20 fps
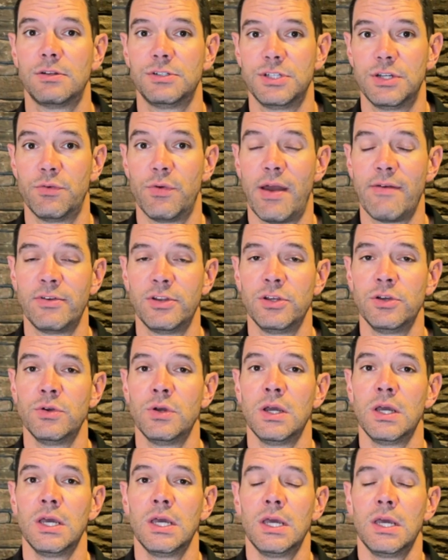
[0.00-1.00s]
in revenue,
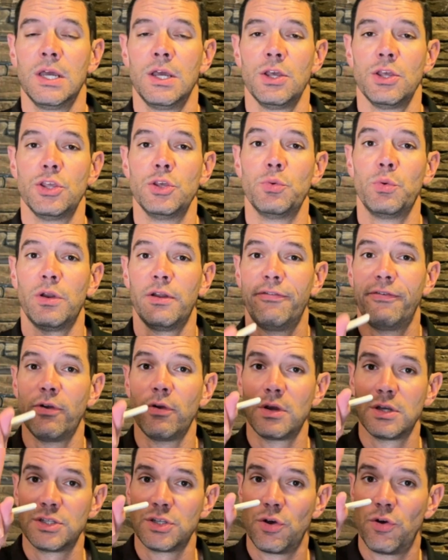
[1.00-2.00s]
you want to
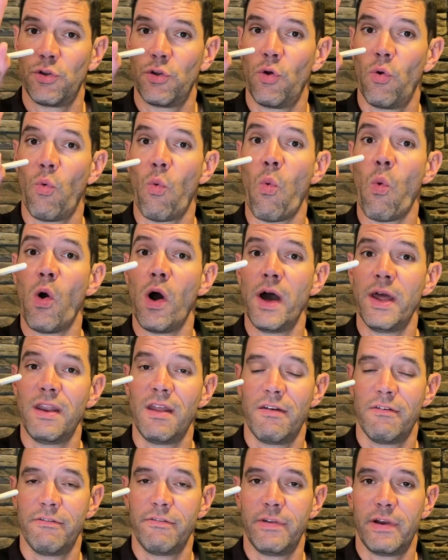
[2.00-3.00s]
focus on
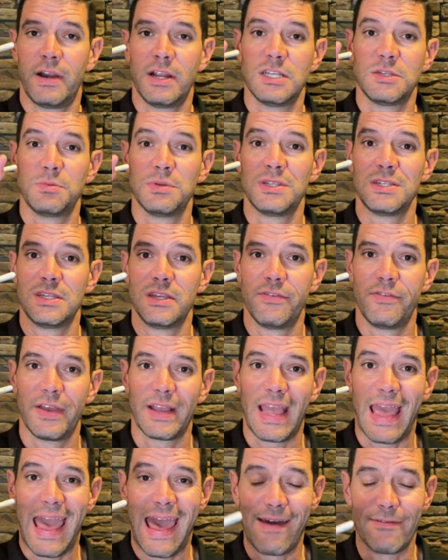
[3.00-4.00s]
one very
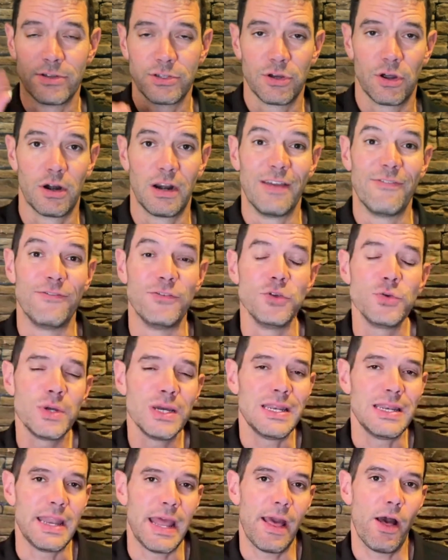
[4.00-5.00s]
specific avatar. If you
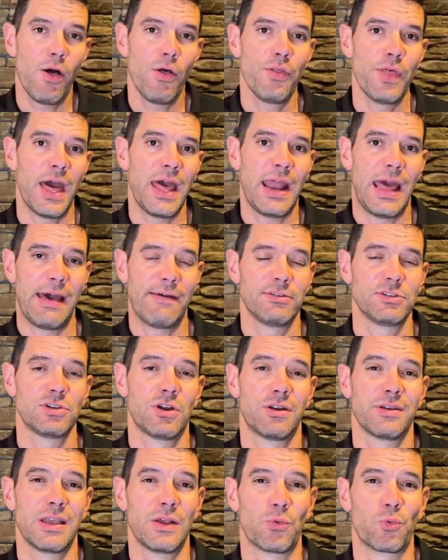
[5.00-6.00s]
can nail that avatar
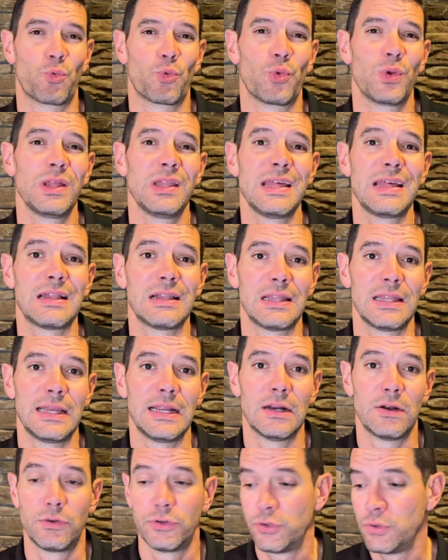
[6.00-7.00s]
and get really
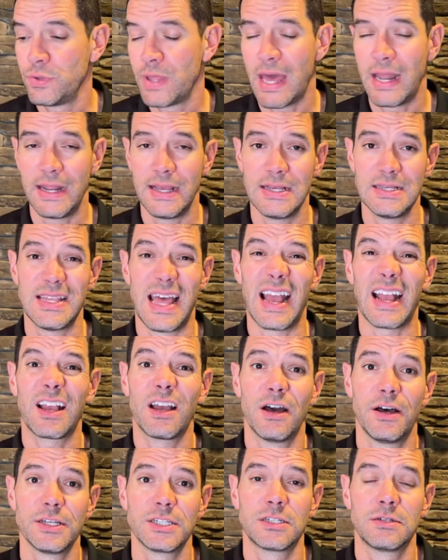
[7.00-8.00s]
clear on who that is, that
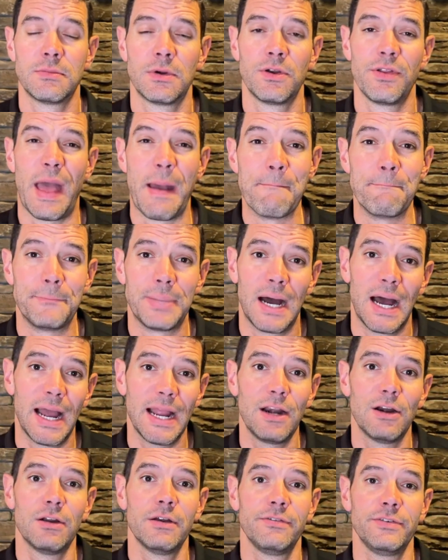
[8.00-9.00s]
customer, that
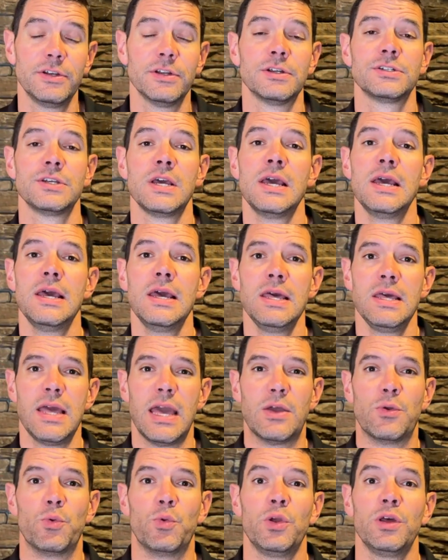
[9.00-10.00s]
buyer of yours,
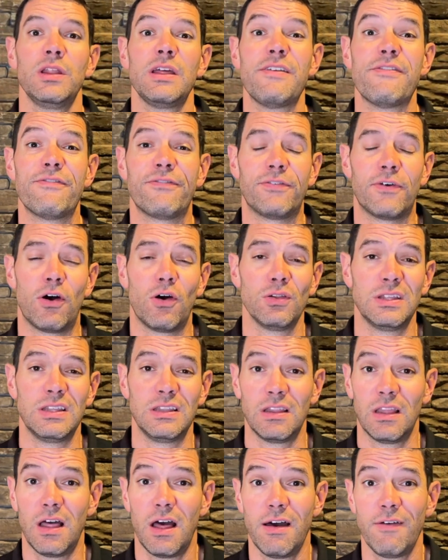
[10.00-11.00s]
and really fall in
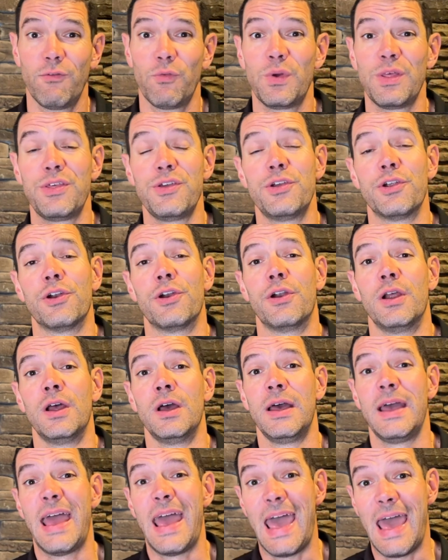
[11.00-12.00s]
love with your
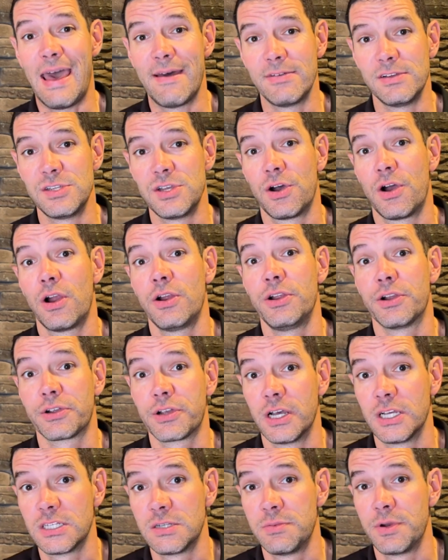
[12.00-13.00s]
avatar, your
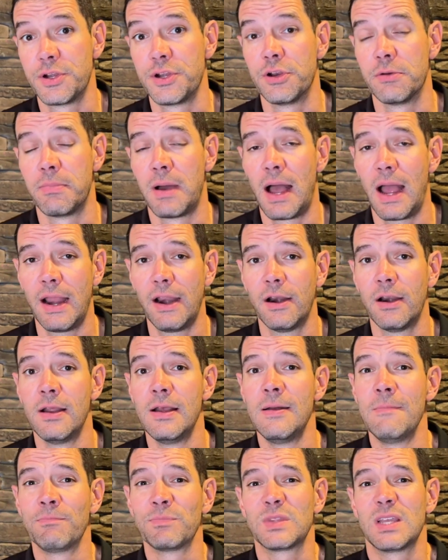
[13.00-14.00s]
customer, your buyer,
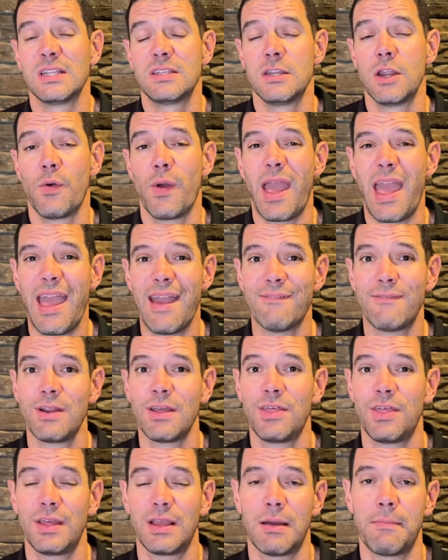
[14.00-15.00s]
get to know
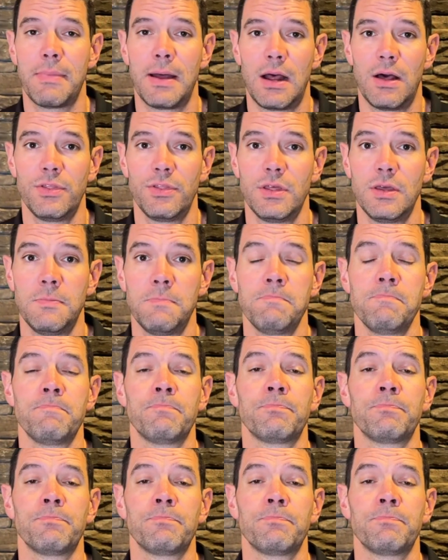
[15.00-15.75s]
everything about them,